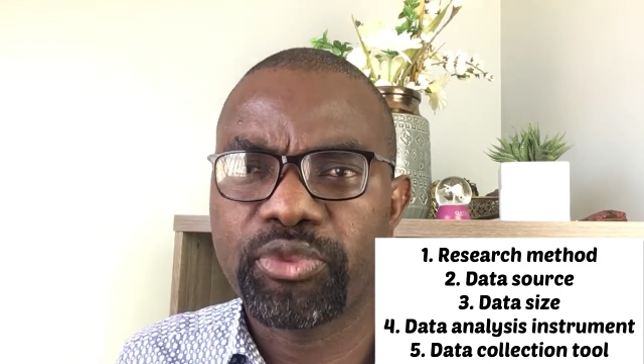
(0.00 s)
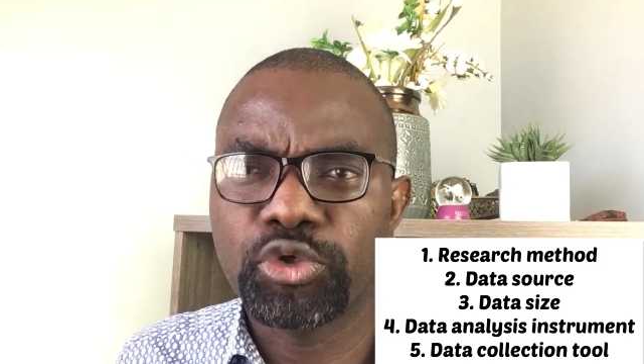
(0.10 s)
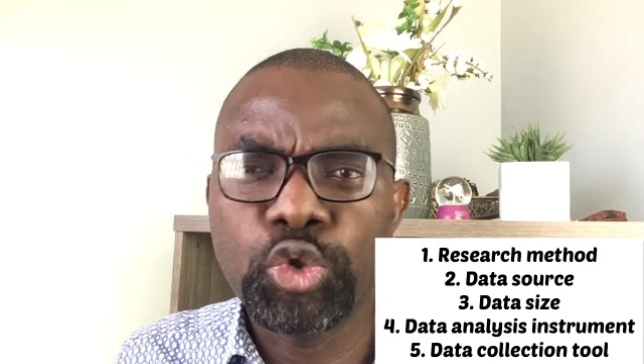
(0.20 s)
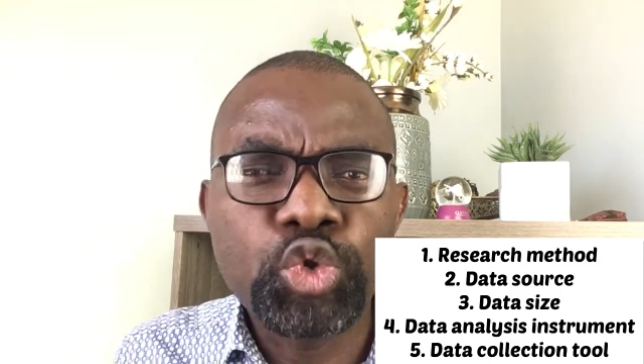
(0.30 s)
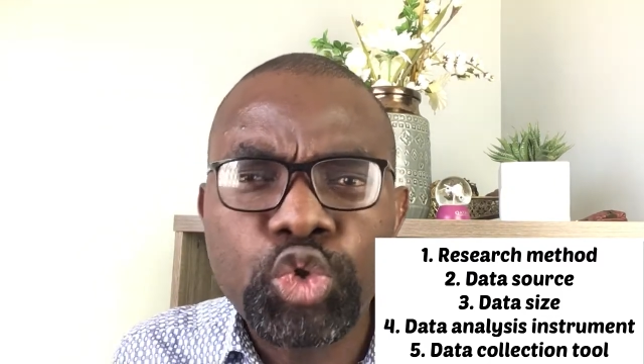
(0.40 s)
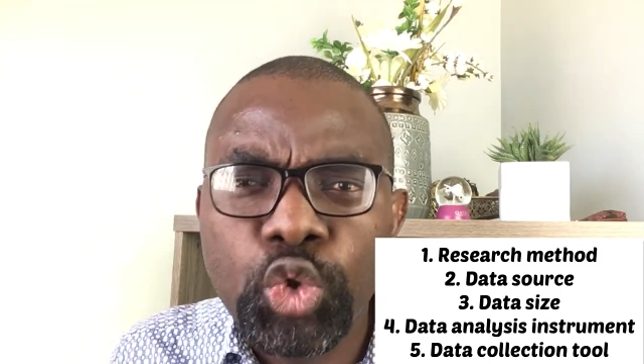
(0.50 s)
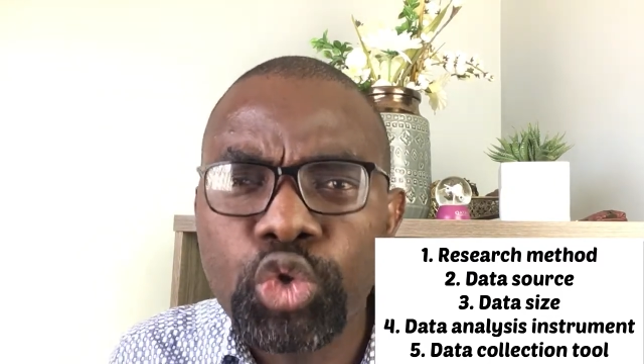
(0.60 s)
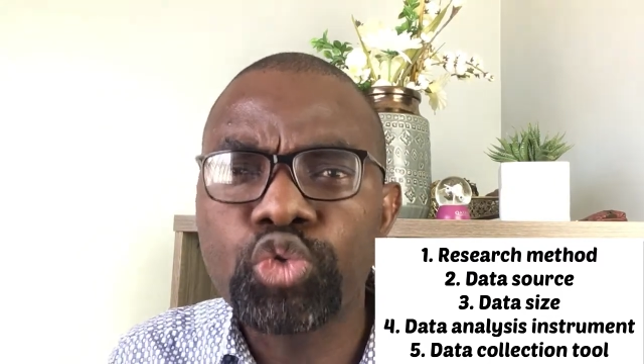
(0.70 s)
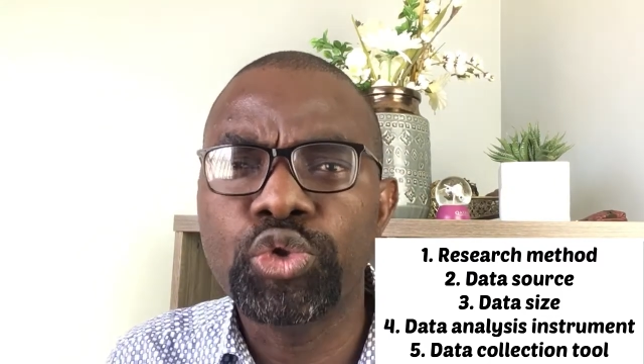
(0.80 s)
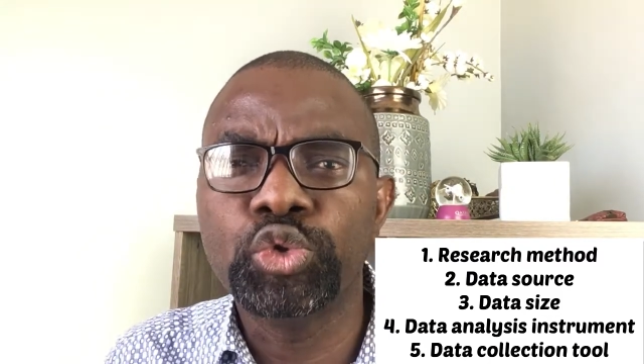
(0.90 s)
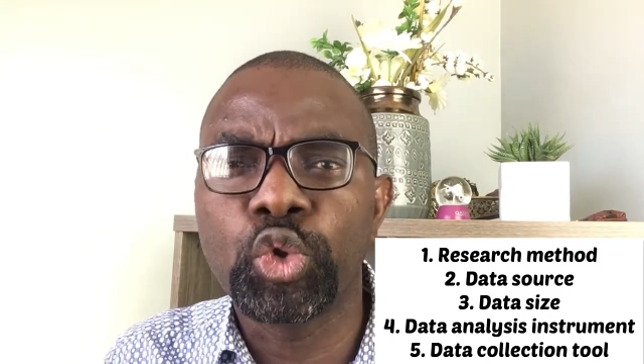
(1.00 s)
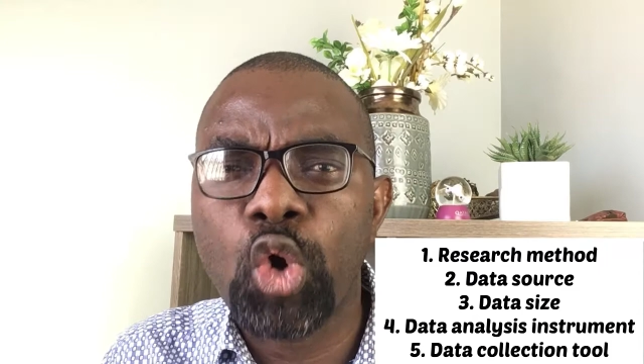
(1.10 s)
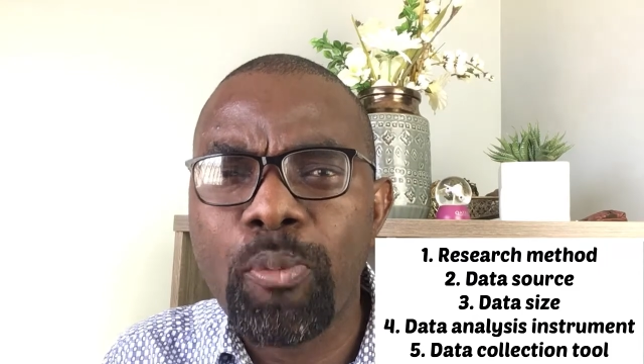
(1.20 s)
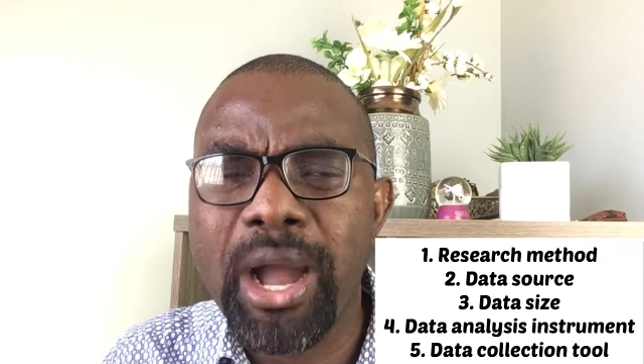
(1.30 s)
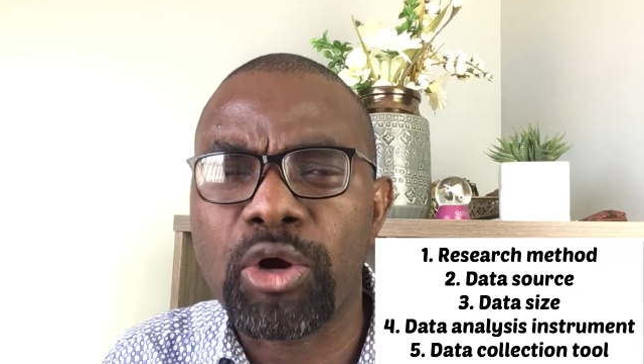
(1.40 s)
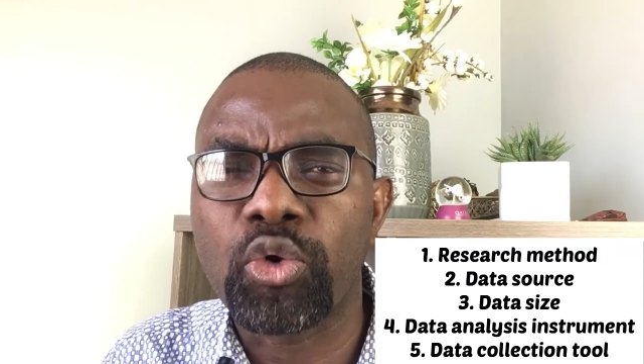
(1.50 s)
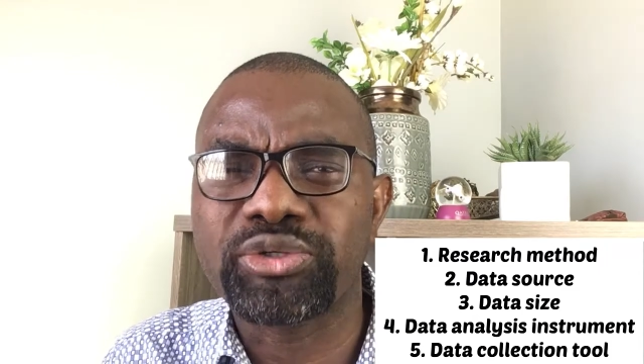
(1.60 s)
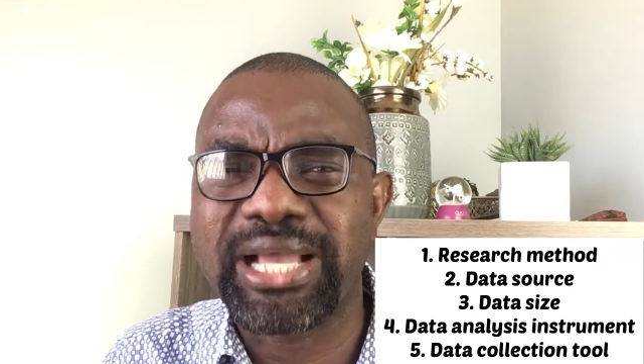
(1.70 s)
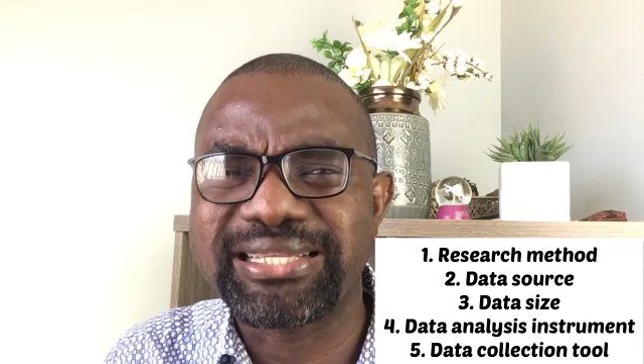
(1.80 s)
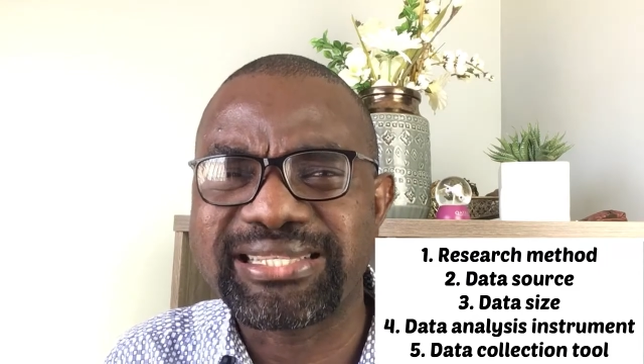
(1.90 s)
You don't want to come
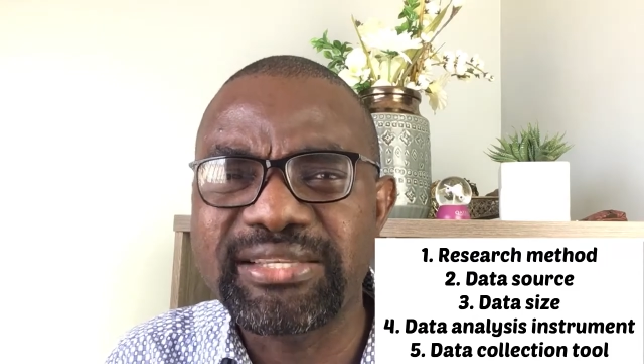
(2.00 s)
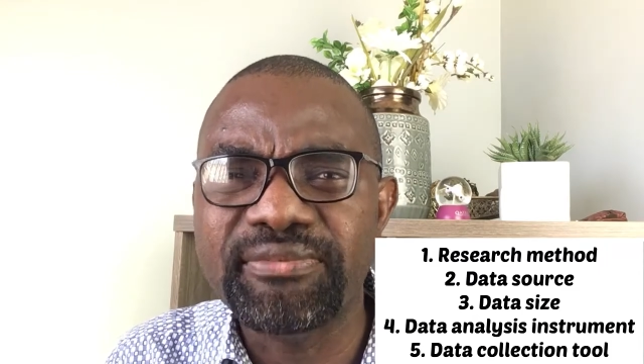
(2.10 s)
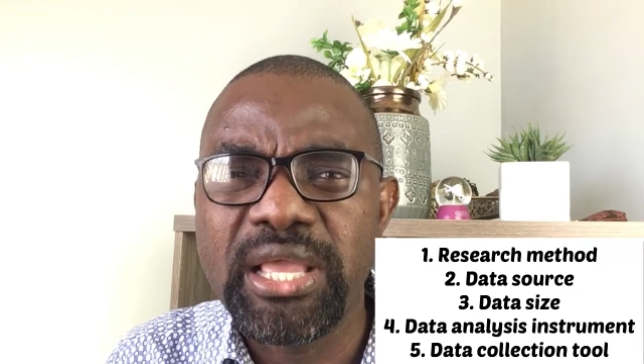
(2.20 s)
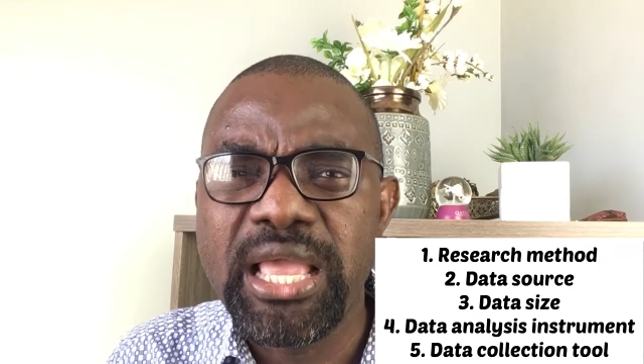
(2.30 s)
across as if